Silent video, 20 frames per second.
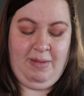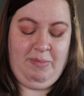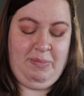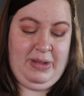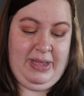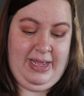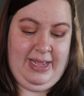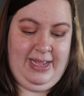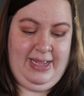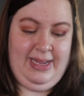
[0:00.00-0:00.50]

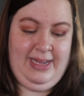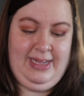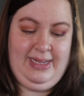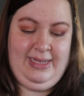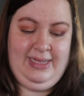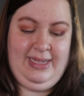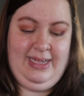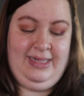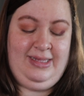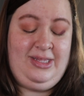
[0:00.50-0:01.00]
But
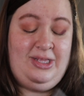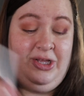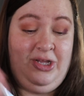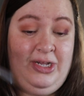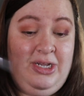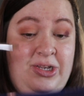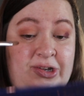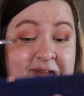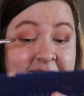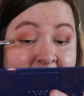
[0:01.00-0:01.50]
it's a
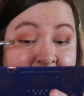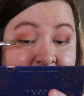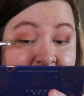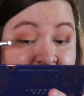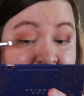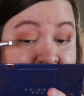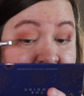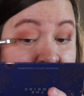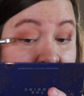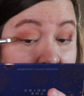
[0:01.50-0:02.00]
good
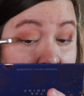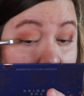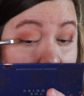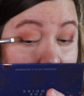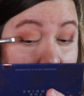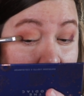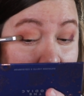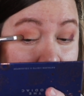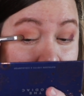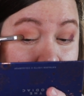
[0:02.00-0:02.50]
change.
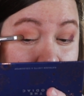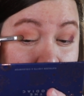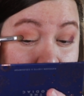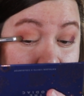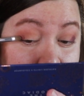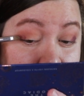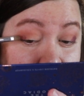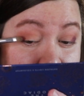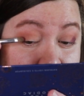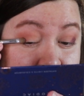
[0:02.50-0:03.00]

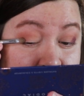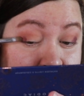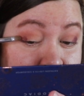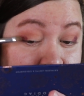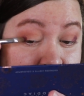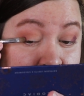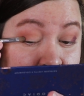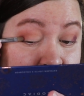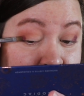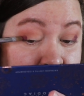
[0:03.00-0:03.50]
It's
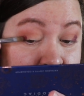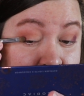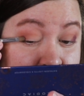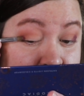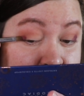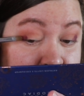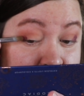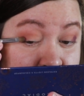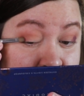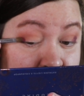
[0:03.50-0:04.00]
something I've
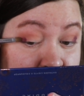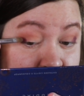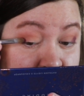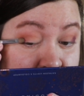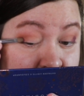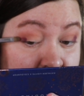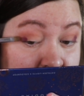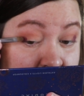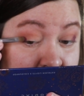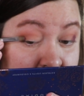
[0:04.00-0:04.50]
wanted to do
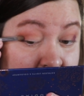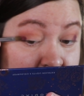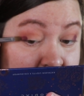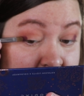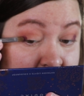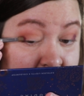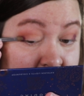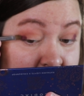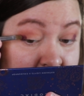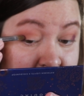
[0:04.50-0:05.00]
for
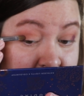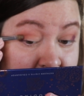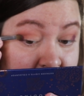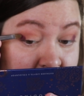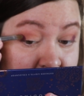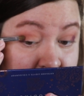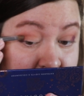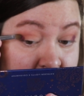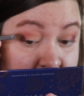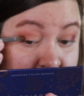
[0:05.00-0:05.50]

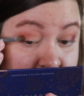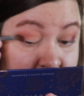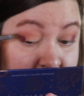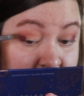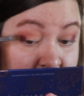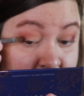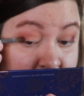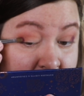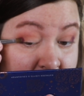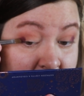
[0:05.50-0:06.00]

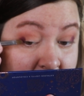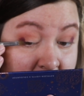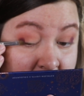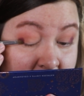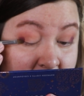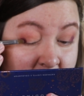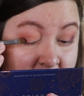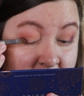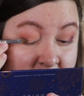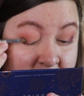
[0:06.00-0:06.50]
many
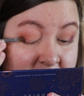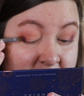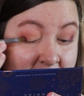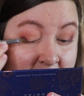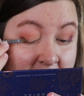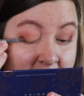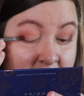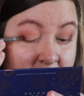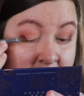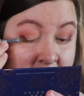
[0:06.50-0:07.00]
years
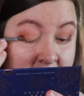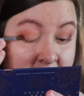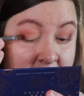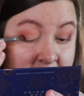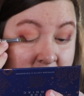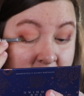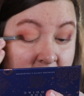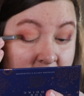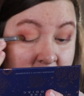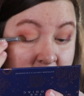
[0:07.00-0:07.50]
now.
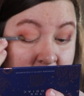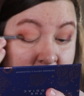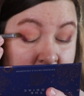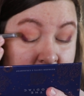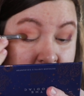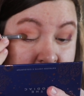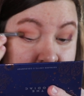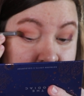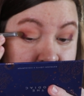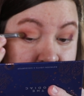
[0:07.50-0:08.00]

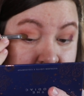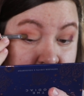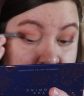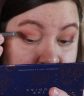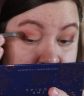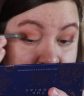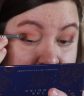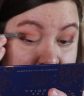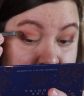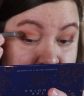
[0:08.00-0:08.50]
So
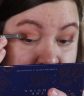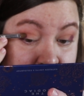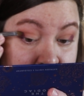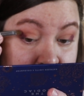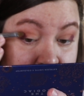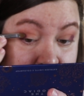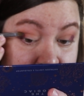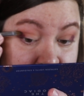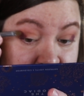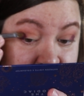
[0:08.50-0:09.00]
I'm
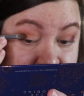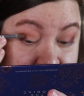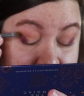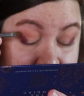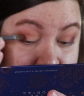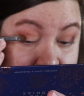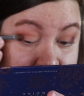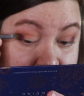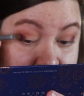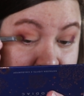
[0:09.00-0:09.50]
happy I'm
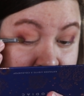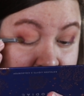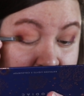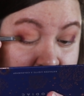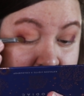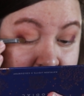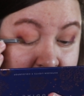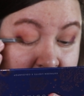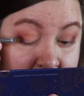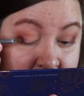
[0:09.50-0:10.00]

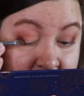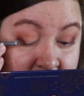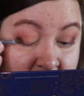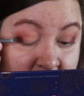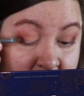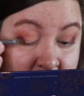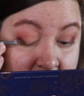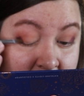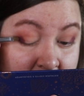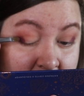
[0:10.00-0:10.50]
finally
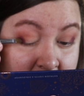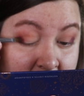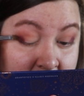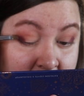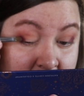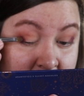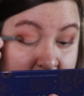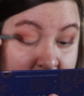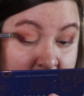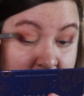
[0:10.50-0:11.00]
doing
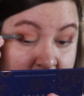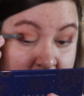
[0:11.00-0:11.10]
it.